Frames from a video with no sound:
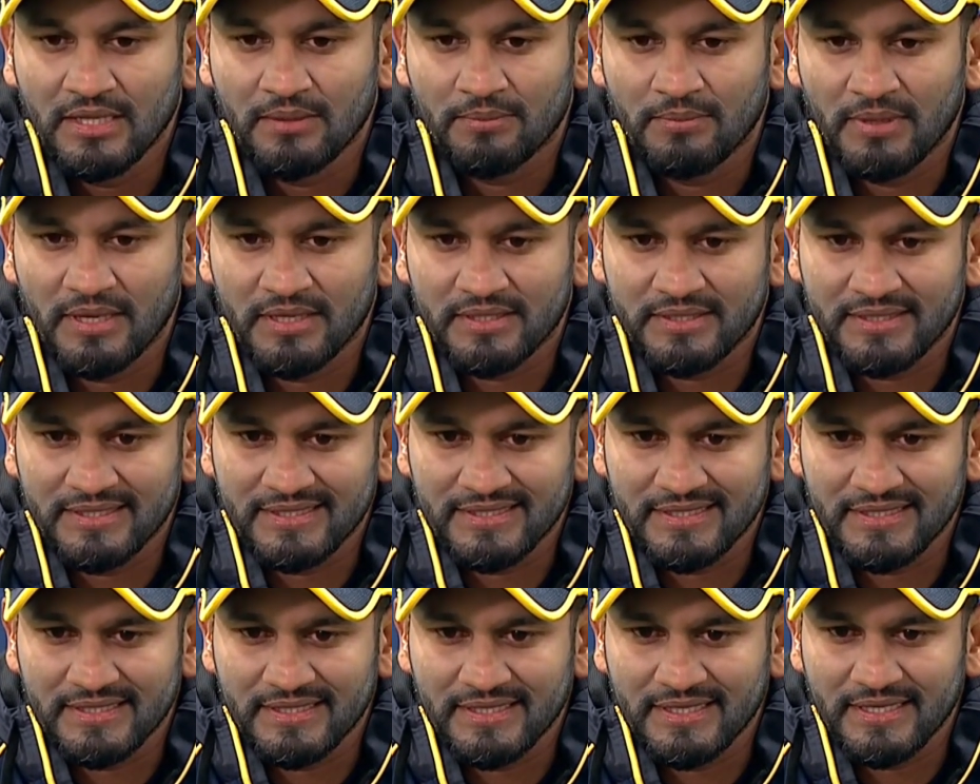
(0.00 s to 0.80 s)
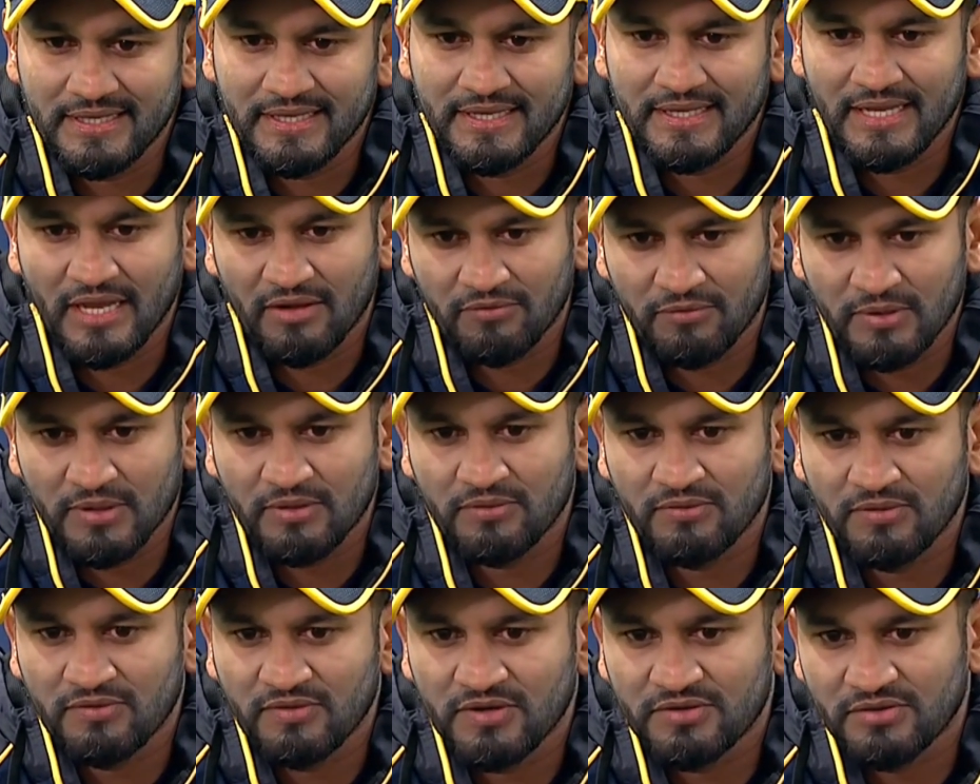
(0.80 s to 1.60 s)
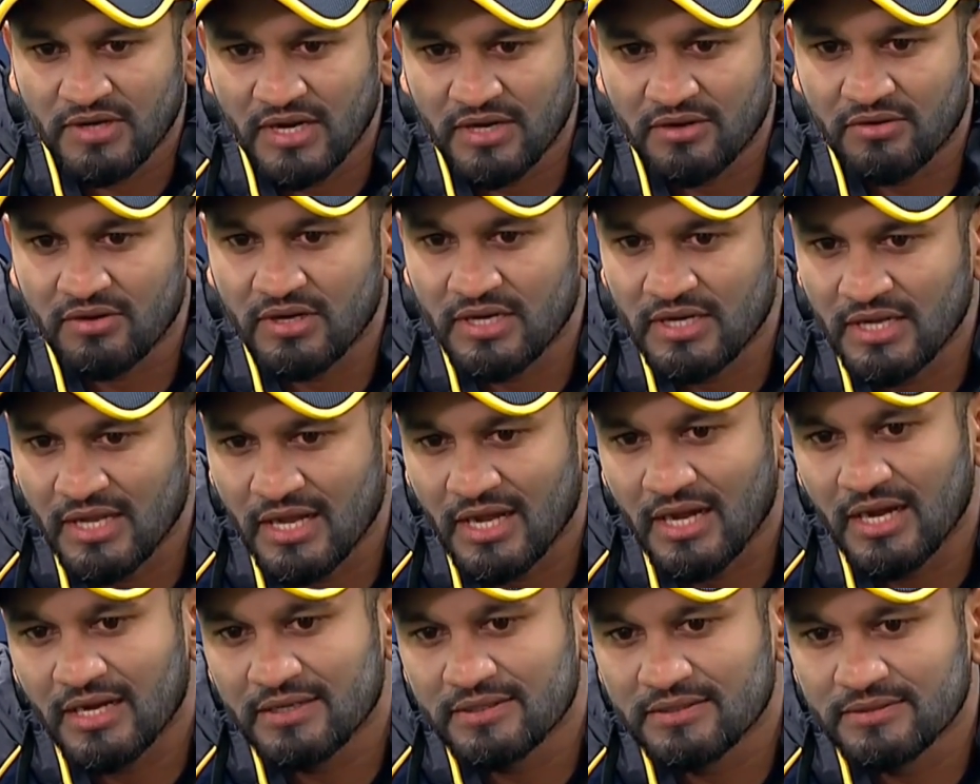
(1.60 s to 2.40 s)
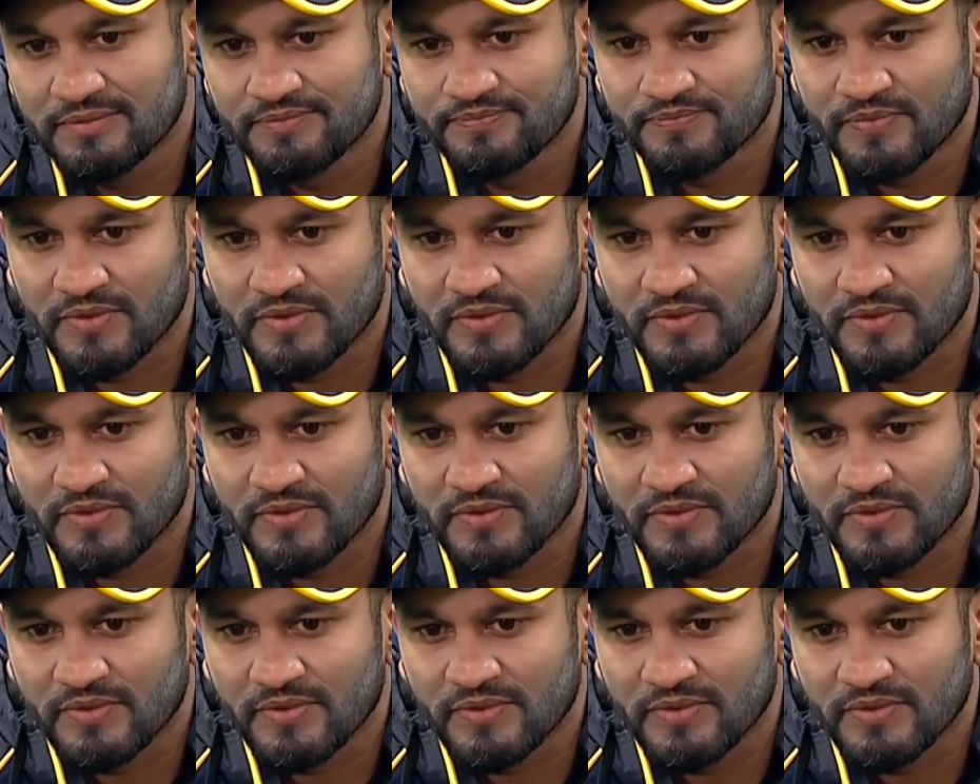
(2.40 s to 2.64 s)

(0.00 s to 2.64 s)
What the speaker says: But we were trying really hard.